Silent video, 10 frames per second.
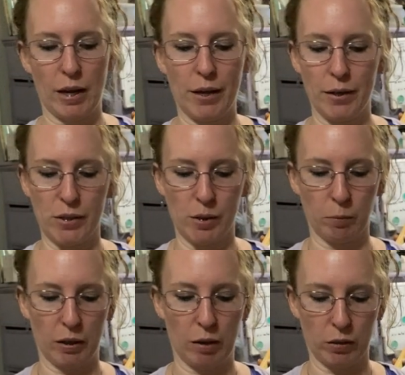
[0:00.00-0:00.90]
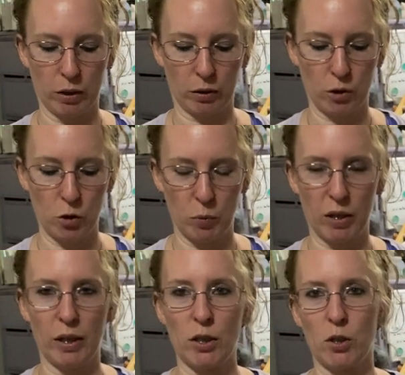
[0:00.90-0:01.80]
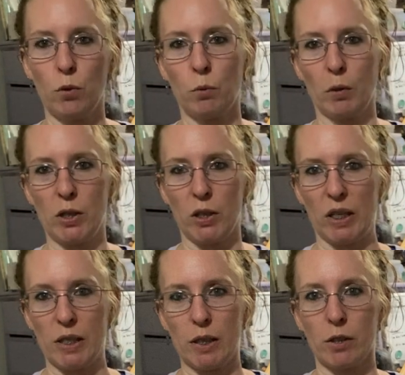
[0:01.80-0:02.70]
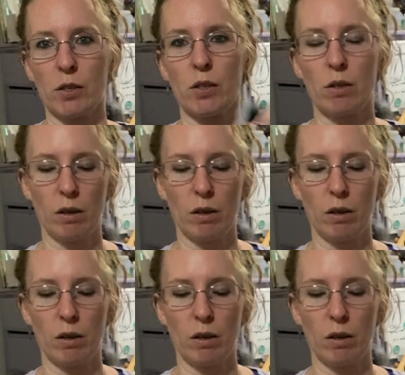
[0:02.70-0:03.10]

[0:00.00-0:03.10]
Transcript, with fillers: ends I'm gonna have to cut those but then that's two threads not six